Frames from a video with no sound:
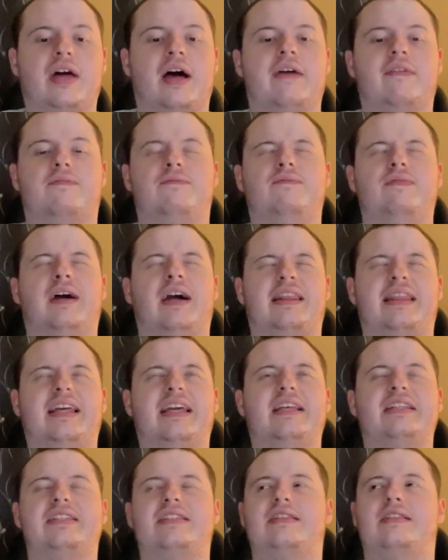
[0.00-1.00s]
I think
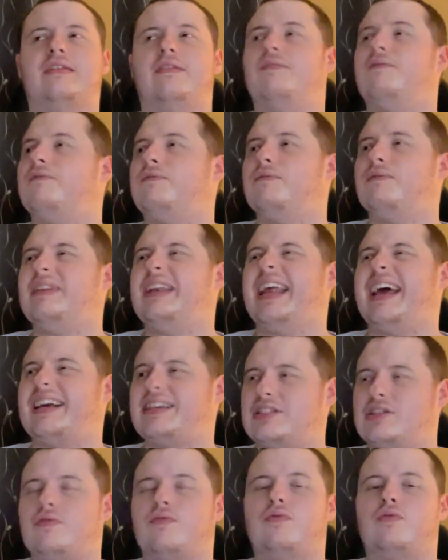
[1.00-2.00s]
it's the
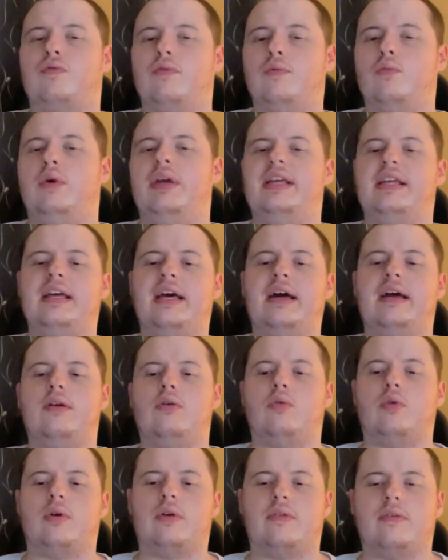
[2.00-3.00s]
next weekend,
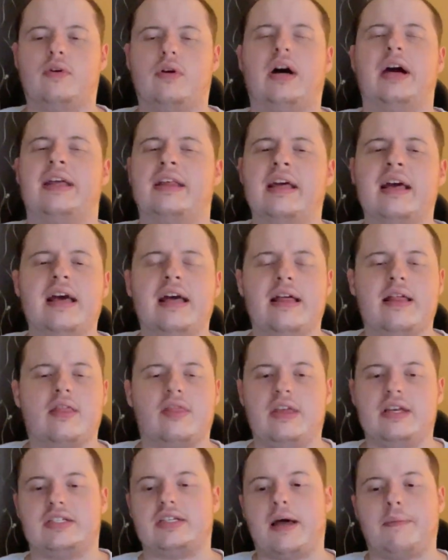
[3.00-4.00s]
or like
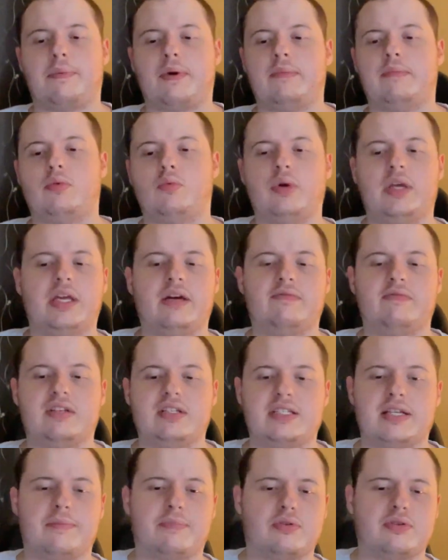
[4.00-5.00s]
this upcoming week of
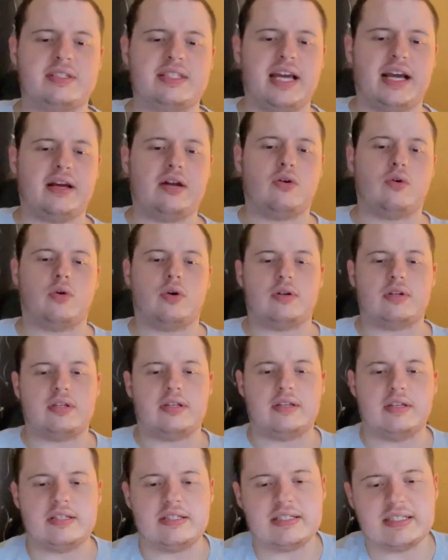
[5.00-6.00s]
December 2nd or
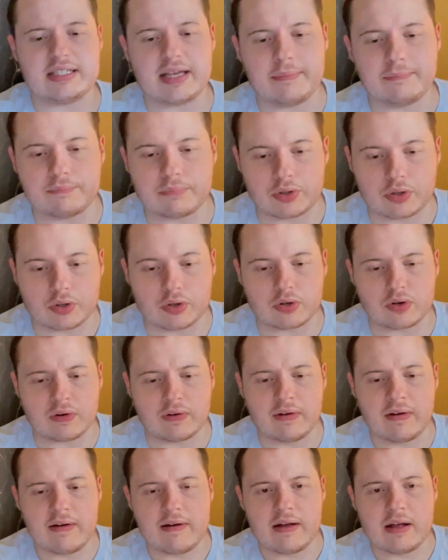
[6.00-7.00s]
December
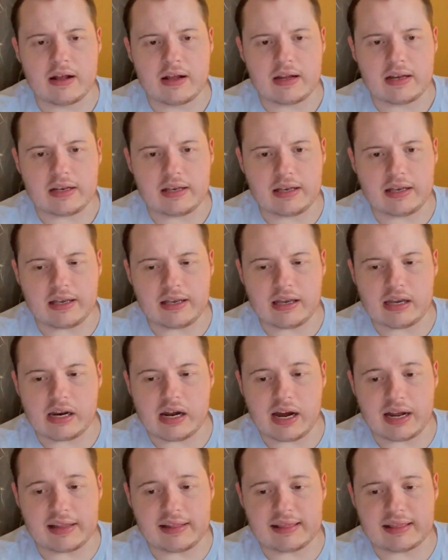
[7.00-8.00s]

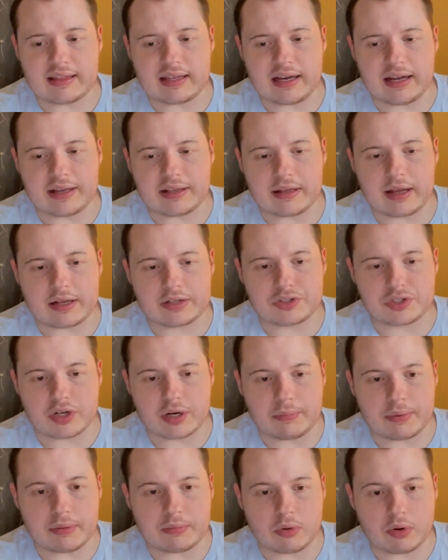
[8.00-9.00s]
9th. I should
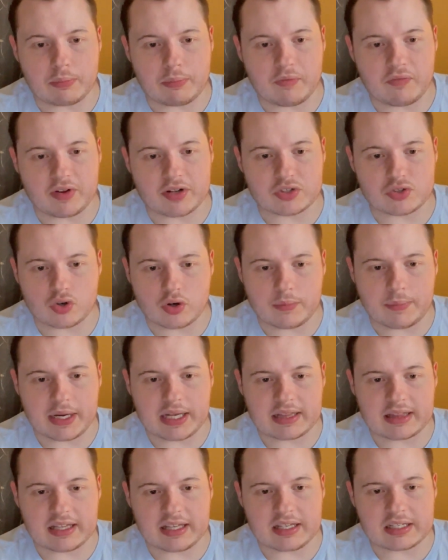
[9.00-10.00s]
have been more professional
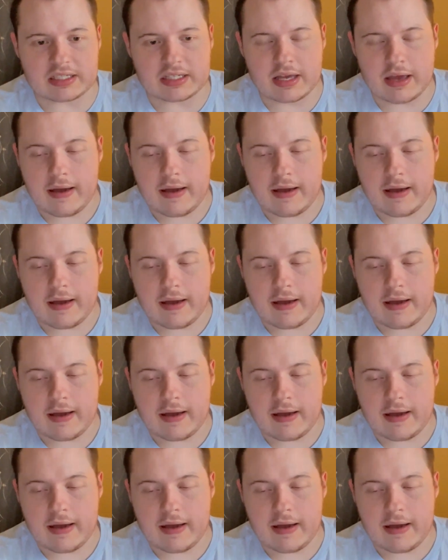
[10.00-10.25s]
about this.